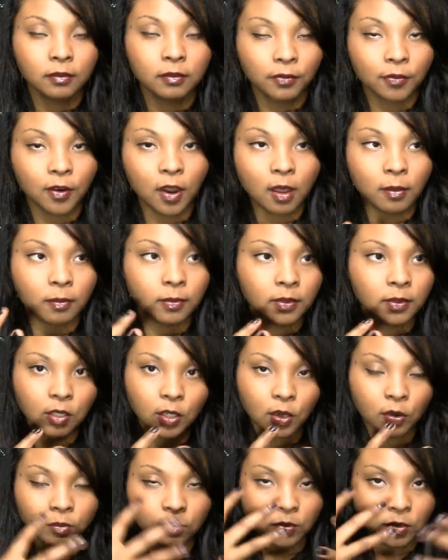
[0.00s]
from,
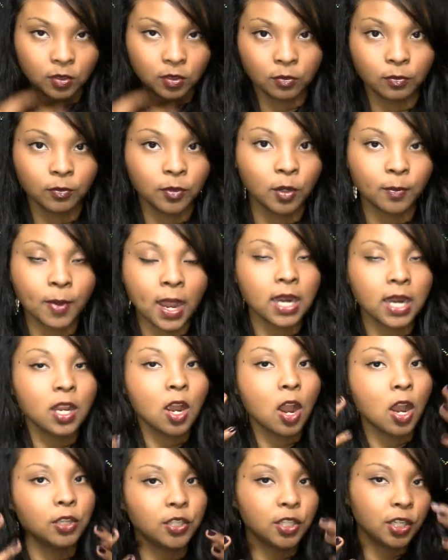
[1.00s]
you know, your
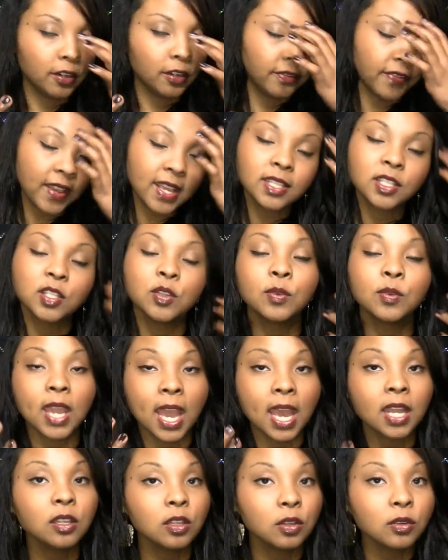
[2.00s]
body onto your face, you
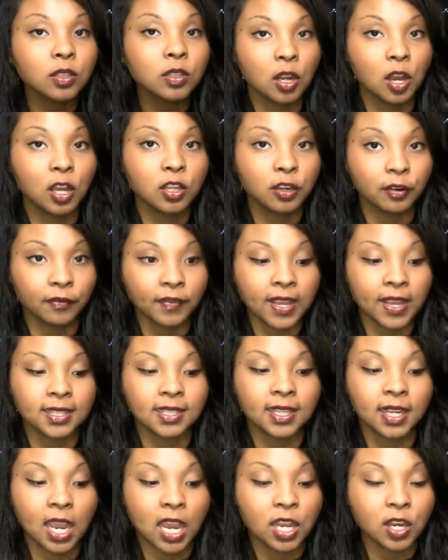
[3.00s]
can use it on your
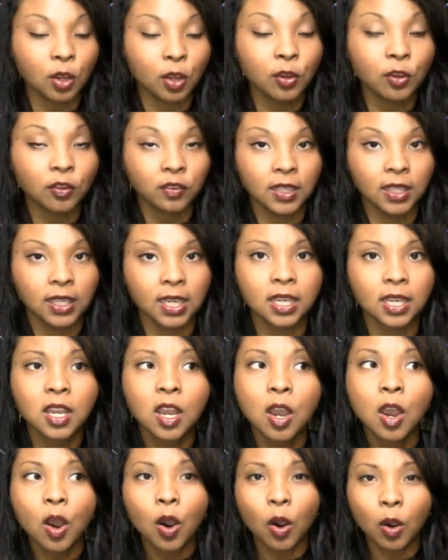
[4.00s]
face. Like, I know you're thinking,
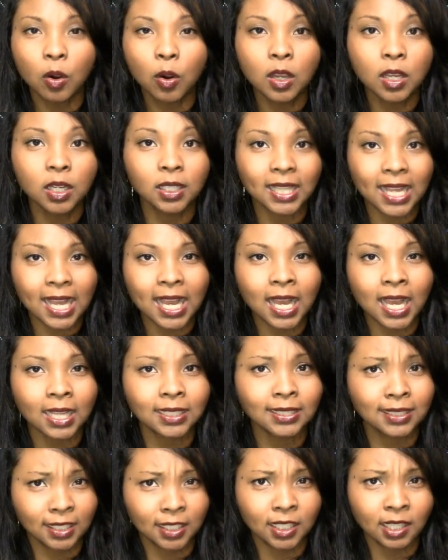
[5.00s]
oil, ah,
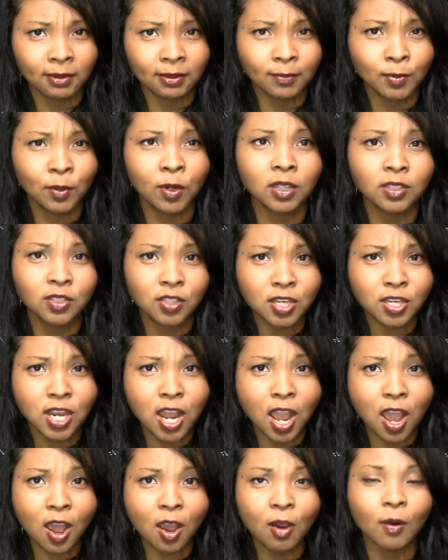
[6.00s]
it's going to clog my pores.
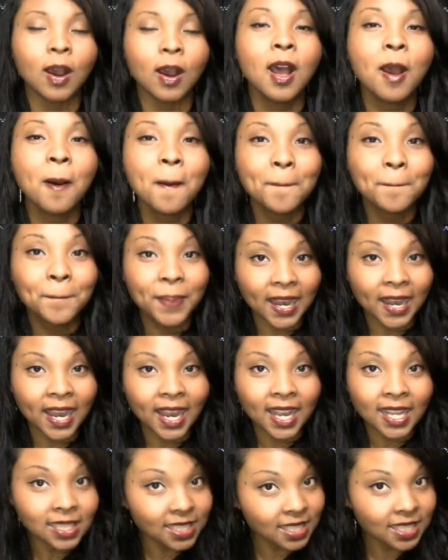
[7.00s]
No,
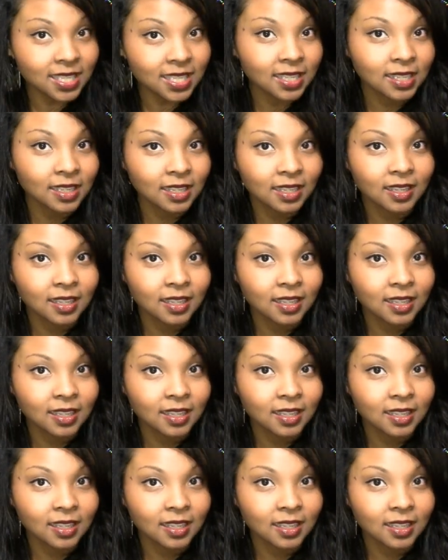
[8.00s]
but